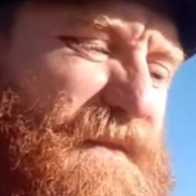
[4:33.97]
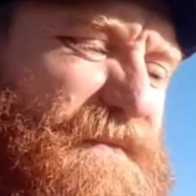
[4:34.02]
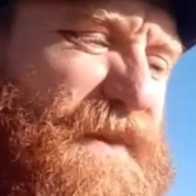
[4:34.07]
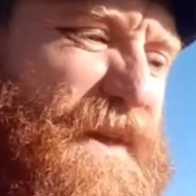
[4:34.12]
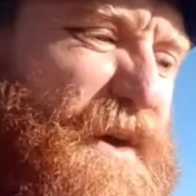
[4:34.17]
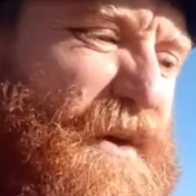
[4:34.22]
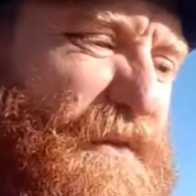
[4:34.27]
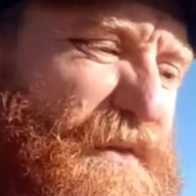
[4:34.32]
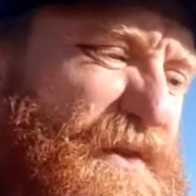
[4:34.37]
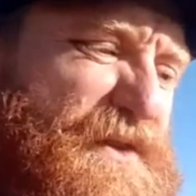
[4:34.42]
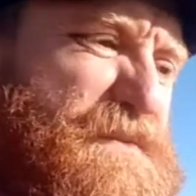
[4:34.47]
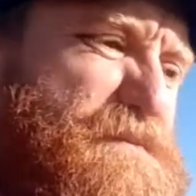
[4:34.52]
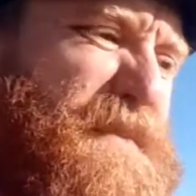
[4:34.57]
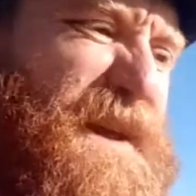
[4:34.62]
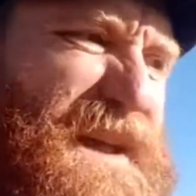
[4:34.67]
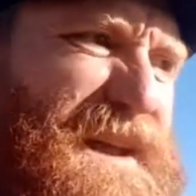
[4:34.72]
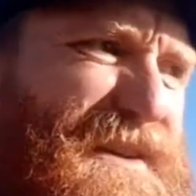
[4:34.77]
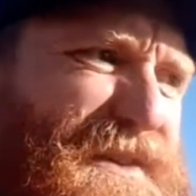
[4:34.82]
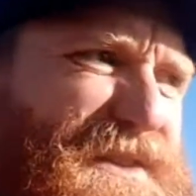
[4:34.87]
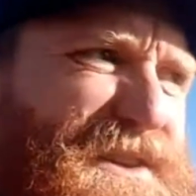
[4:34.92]
the offer
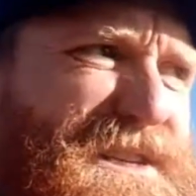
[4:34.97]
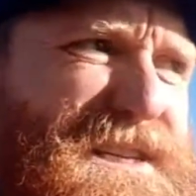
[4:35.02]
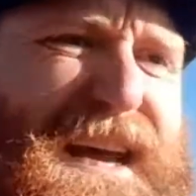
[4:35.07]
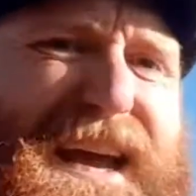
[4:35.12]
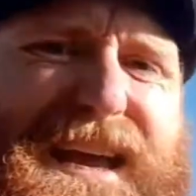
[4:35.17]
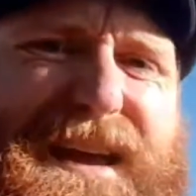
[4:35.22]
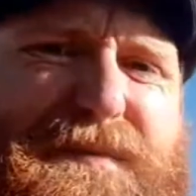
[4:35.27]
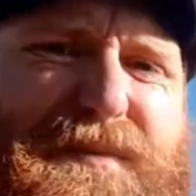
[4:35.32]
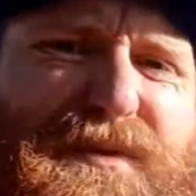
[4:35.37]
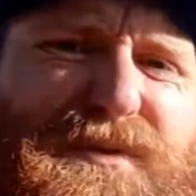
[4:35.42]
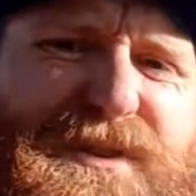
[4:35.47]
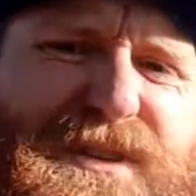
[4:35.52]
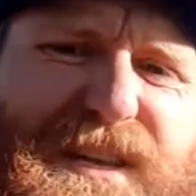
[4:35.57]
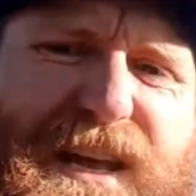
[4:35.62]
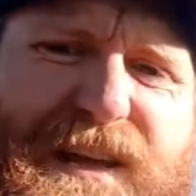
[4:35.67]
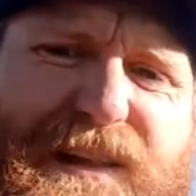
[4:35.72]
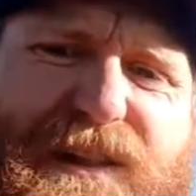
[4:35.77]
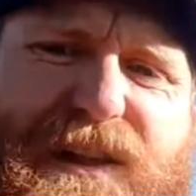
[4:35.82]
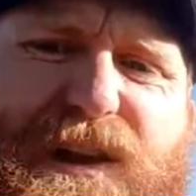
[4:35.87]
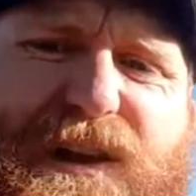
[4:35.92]
being on the table
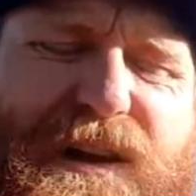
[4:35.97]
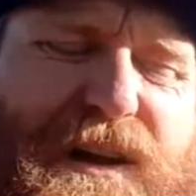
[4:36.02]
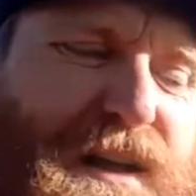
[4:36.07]
still.